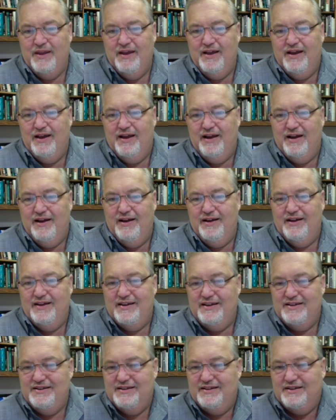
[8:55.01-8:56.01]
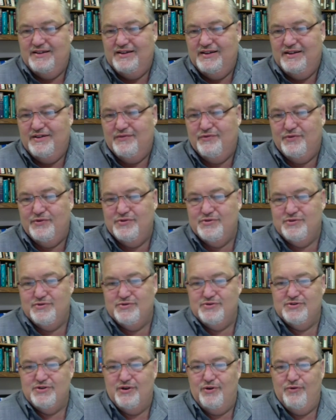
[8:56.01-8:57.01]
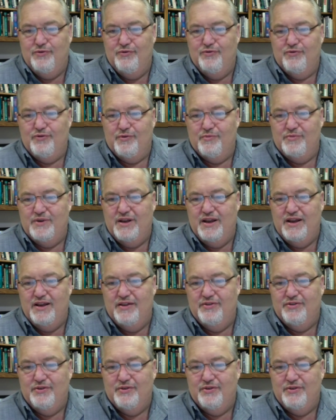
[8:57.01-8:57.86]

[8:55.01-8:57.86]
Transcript: He delivered your soul from death,